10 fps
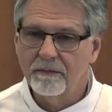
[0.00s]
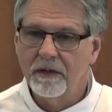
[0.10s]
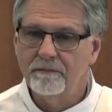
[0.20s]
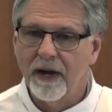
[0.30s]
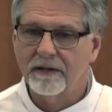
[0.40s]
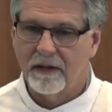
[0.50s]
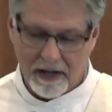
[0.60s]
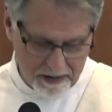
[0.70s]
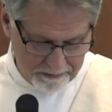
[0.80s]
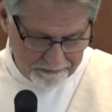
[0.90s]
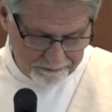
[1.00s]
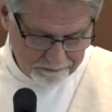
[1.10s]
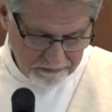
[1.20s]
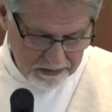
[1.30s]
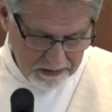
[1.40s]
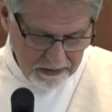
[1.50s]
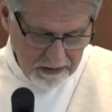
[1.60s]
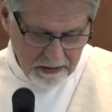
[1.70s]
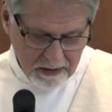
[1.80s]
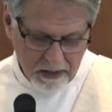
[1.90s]
him in Bethlehem,
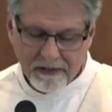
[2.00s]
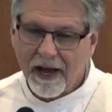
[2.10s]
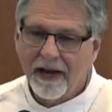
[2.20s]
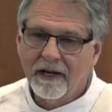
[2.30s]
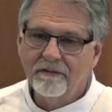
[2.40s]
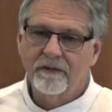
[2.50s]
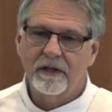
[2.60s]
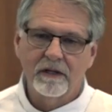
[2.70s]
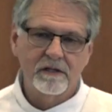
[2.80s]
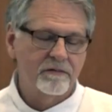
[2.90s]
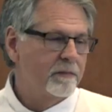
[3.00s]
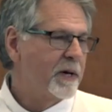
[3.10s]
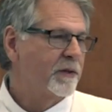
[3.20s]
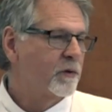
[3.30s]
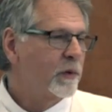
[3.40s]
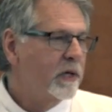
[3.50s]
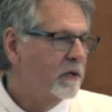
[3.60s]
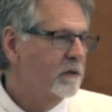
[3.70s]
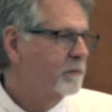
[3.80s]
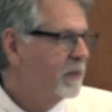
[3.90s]
a tiny village of about
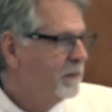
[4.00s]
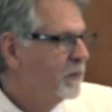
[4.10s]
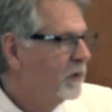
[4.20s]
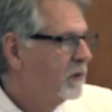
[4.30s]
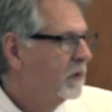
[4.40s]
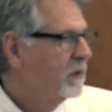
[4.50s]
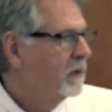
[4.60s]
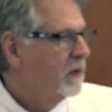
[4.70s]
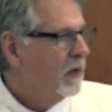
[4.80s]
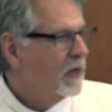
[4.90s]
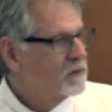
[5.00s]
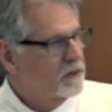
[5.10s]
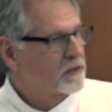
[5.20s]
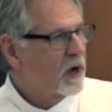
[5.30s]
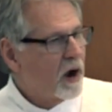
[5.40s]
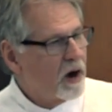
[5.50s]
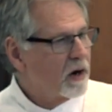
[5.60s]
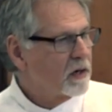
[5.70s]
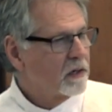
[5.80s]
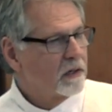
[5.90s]
300 people, as the
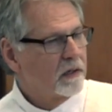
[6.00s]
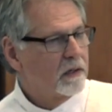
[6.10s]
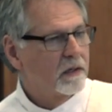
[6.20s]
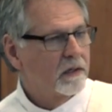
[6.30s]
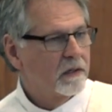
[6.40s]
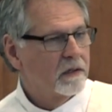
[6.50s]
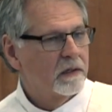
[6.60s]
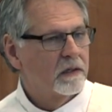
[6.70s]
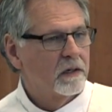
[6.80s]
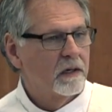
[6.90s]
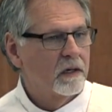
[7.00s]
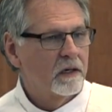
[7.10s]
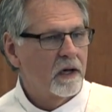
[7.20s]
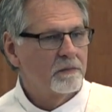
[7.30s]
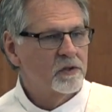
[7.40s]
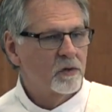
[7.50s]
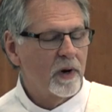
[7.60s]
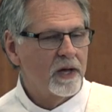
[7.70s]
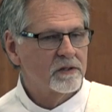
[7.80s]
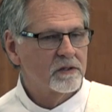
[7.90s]
star comes to
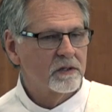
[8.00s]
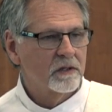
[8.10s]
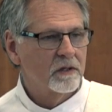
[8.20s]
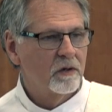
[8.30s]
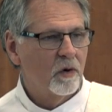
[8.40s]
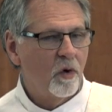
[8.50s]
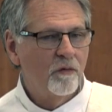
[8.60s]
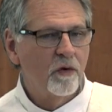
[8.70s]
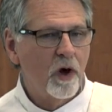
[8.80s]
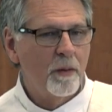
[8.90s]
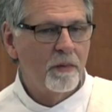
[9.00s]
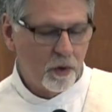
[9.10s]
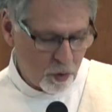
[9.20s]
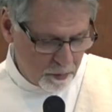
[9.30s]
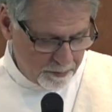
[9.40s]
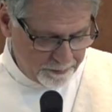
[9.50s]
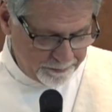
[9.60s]
rest over a humble home.